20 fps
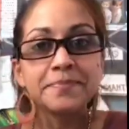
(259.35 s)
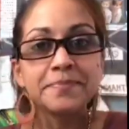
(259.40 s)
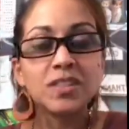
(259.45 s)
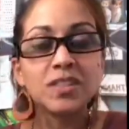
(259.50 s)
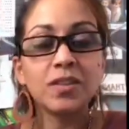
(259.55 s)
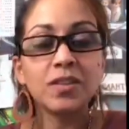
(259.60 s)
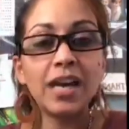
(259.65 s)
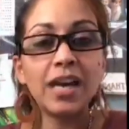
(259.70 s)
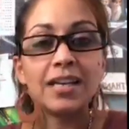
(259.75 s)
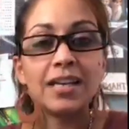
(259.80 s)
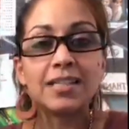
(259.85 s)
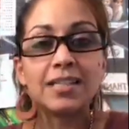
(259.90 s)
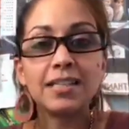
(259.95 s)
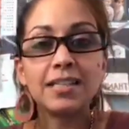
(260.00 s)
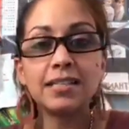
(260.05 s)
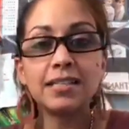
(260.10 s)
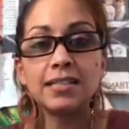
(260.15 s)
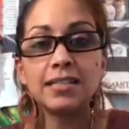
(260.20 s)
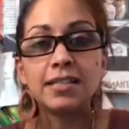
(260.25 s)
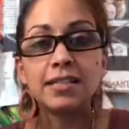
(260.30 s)
So that
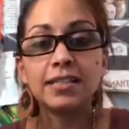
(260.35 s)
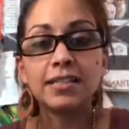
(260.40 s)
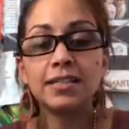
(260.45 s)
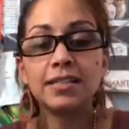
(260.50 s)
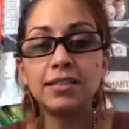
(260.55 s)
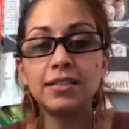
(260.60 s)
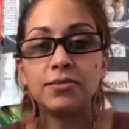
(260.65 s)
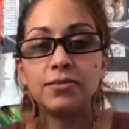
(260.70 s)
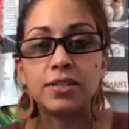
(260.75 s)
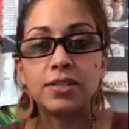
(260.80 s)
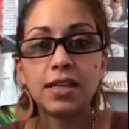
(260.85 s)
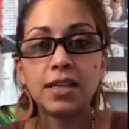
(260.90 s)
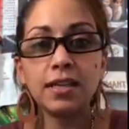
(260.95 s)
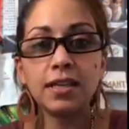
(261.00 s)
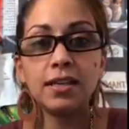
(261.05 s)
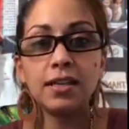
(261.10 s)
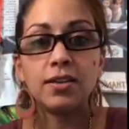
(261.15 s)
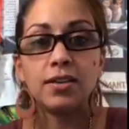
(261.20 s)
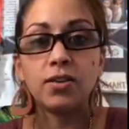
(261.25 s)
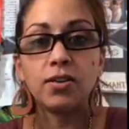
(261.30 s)
is
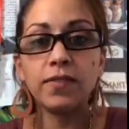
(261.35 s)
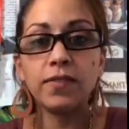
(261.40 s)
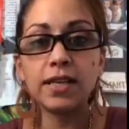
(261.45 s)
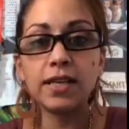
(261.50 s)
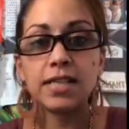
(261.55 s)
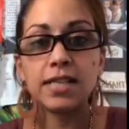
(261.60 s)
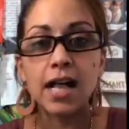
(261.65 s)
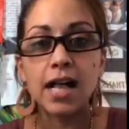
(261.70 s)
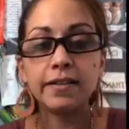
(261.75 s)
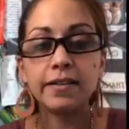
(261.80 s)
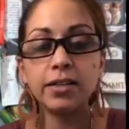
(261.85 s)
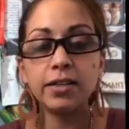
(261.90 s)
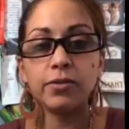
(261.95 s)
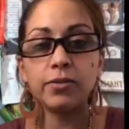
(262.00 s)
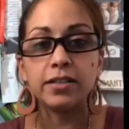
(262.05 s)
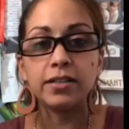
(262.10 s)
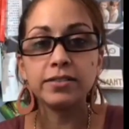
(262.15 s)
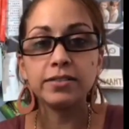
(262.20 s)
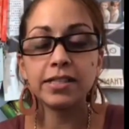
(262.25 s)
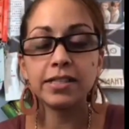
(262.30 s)
using your Vitality
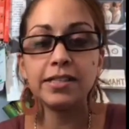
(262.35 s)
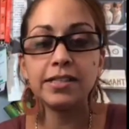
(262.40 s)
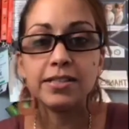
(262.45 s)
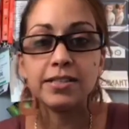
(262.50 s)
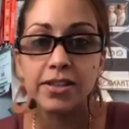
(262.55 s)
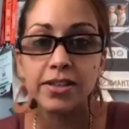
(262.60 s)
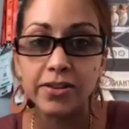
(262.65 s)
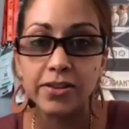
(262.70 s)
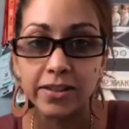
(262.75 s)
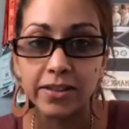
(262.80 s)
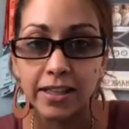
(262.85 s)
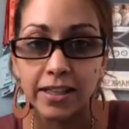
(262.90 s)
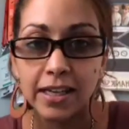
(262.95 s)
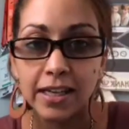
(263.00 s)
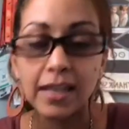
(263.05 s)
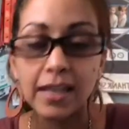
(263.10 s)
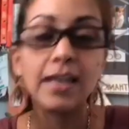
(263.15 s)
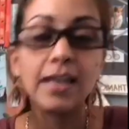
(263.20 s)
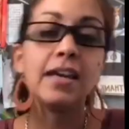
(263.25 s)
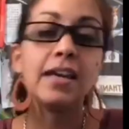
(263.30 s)
oils
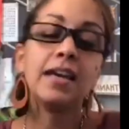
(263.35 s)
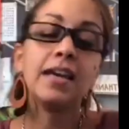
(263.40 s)
internally